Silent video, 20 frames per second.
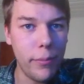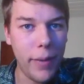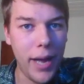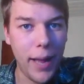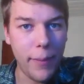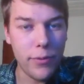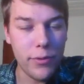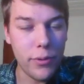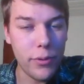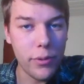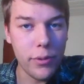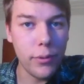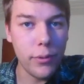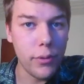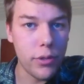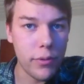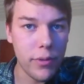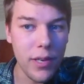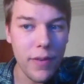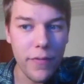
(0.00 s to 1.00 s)
Maps or
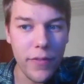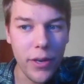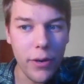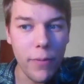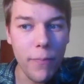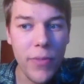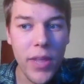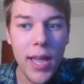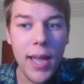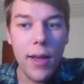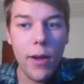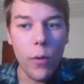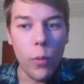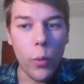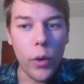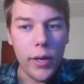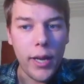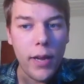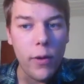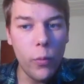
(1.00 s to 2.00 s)
Google Street View.
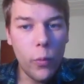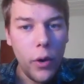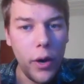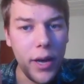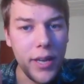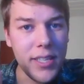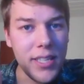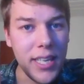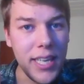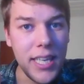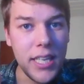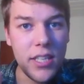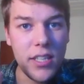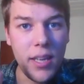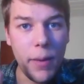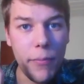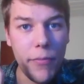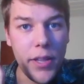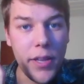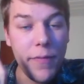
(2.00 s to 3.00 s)
What I want is
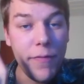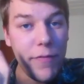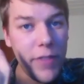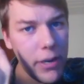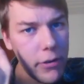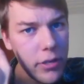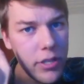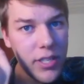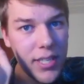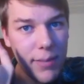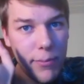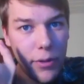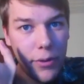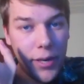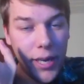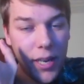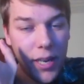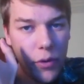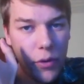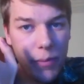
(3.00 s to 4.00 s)
something very
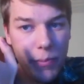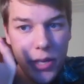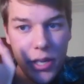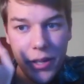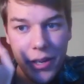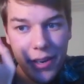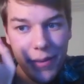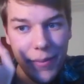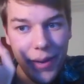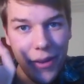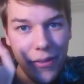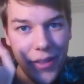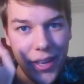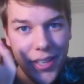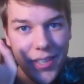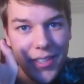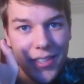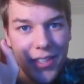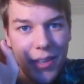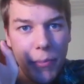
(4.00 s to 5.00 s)
similar, and I want to be clear about
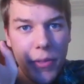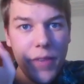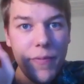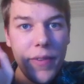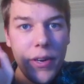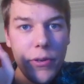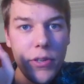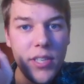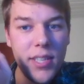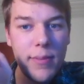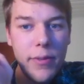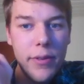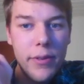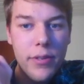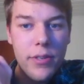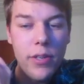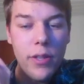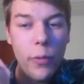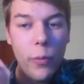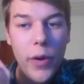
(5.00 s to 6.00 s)
this, something very
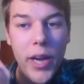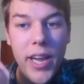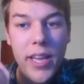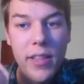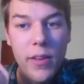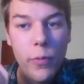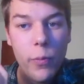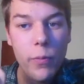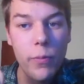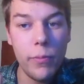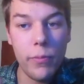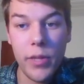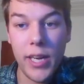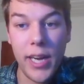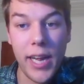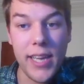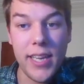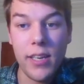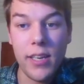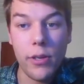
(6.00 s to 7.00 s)
similar to the way that
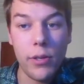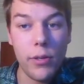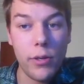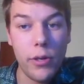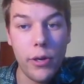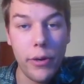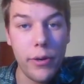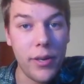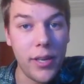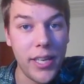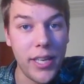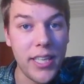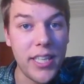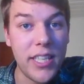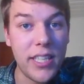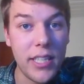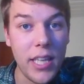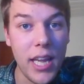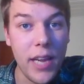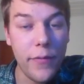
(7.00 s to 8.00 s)
I can currently
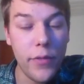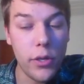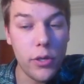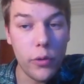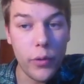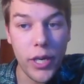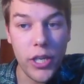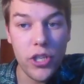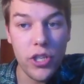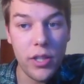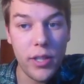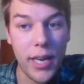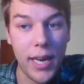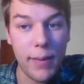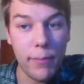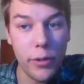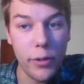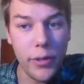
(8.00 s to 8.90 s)
save the direction that I'm